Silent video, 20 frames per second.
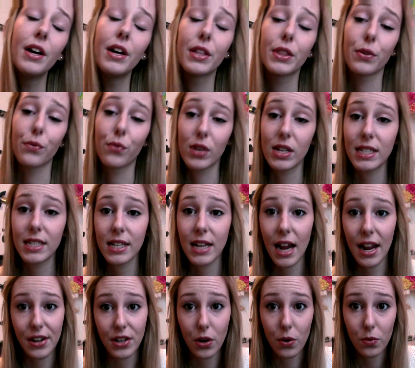The reason
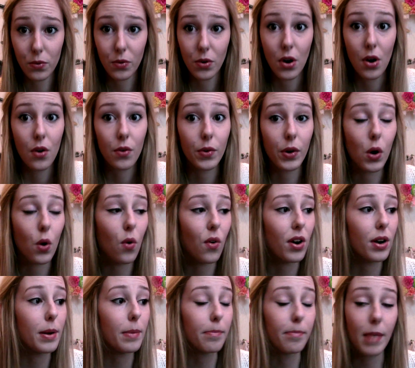I don't
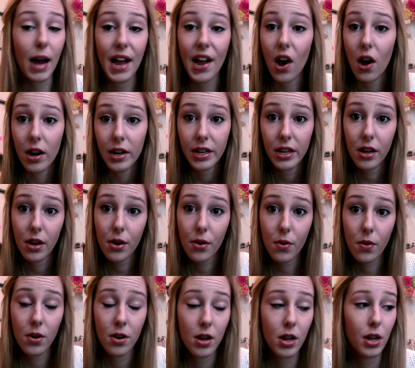record my
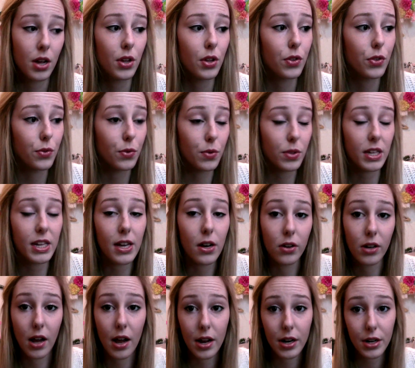audio through the
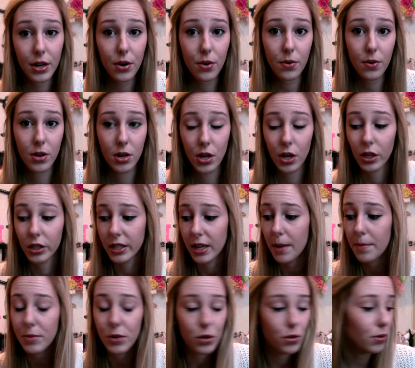Elgato hooked
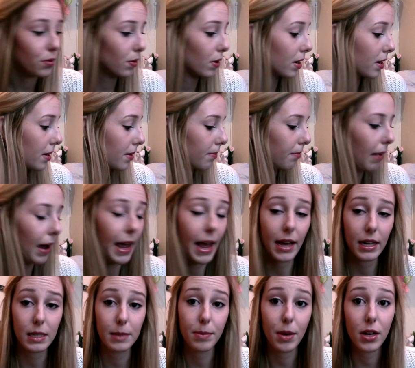up to my
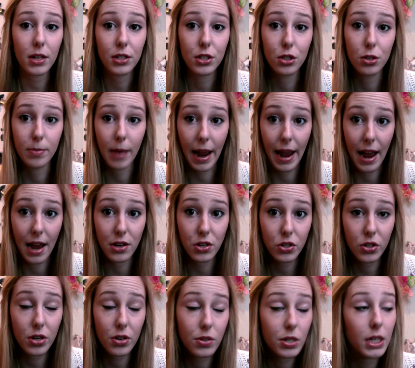Xbox through my
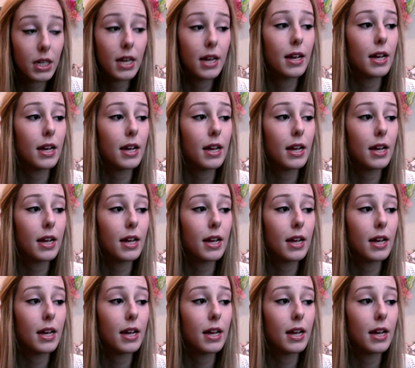Astros